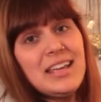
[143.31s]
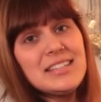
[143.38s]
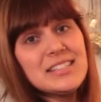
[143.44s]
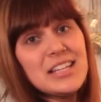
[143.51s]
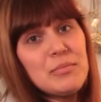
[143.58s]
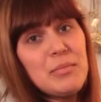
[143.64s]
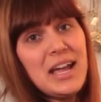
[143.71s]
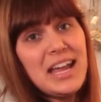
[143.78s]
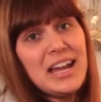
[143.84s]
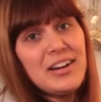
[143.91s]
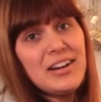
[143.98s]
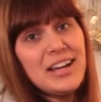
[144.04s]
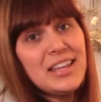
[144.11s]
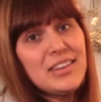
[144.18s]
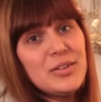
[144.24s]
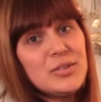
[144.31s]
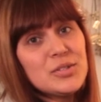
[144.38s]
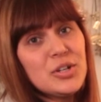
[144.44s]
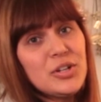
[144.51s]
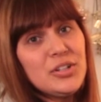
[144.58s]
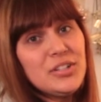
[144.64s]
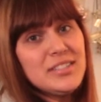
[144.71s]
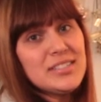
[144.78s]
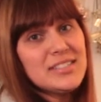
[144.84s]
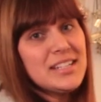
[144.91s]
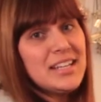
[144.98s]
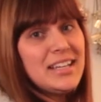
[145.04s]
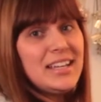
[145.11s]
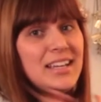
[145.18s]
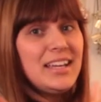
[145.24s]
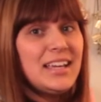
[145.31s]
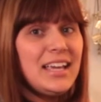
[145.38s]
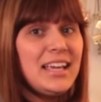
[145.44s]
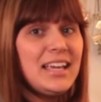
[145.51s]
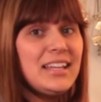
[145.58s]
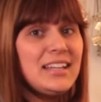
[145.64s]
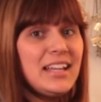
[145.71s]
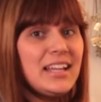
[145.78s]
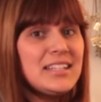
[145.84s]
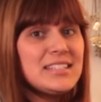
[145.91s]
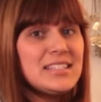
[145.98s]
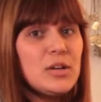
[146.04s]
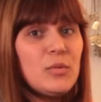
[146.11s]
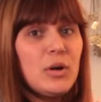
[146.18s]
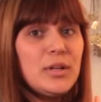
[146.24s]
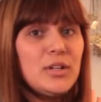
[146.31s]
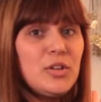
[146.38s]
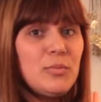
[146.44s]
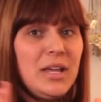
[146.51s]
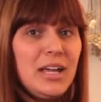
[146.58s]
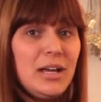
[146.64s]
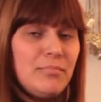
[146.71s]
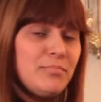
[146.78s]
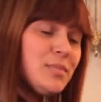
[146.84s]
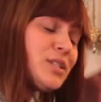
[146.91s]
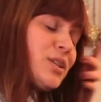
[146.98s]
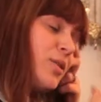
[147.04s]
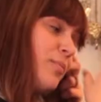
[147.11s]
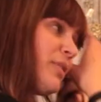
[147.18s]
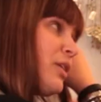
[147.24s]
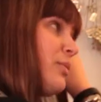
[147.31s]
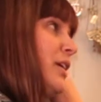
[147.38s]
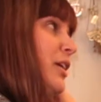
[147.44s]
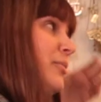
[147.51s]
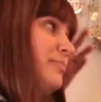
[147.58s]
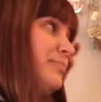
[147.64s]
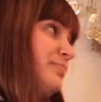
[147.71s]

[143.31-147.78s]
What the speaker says: and set my hair in those curls and let it set while we do the makeup. So here we go.